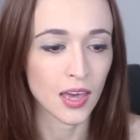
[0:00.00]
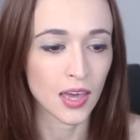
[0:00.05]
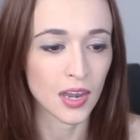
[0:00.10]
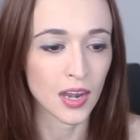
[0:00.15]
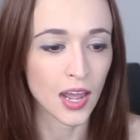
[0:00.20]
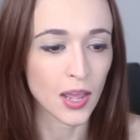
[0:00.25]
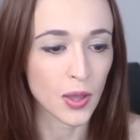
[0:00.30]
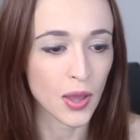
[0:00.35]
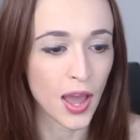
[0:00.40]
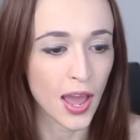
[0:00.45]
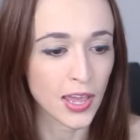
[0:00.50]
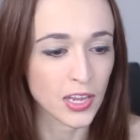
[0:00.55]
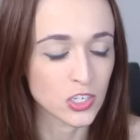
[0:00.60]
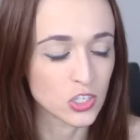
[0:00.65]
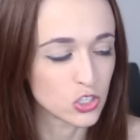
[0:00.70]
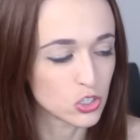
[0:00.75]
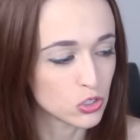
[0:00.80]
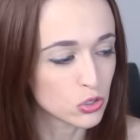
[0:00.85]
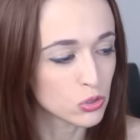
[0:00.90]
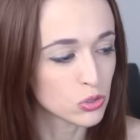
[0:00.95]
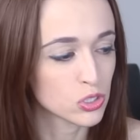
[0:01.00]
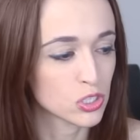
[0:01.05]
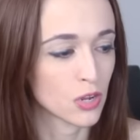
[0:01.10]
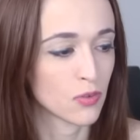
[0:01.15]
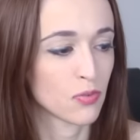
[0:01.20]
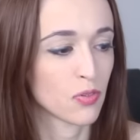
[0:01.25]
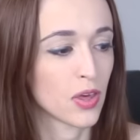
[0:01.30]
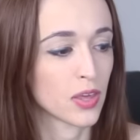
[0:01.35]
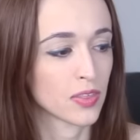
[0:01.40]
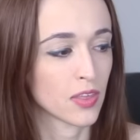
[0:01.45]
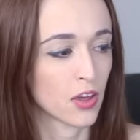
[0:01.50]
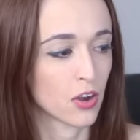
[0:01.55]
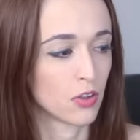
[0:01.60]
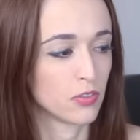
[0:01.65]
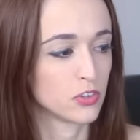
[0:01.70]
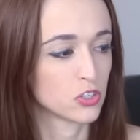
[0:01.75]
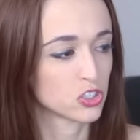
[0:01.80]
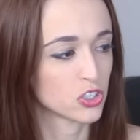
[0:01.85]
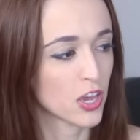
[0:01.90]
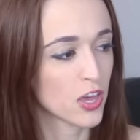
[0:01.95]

And I do stuff like that on this